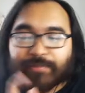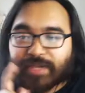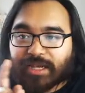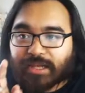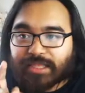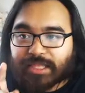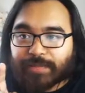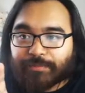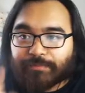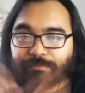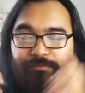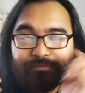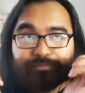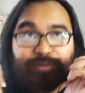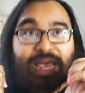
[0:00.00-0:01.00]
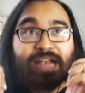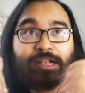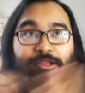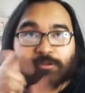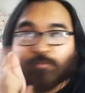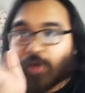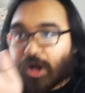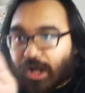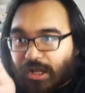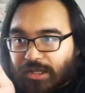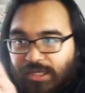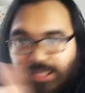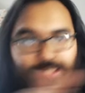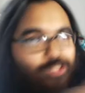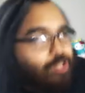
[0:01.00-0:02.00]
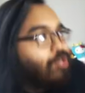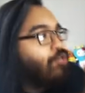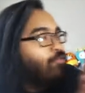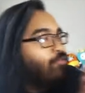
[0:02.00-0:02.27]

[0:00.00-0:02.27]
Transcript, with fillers: to be on the back of the wall, turn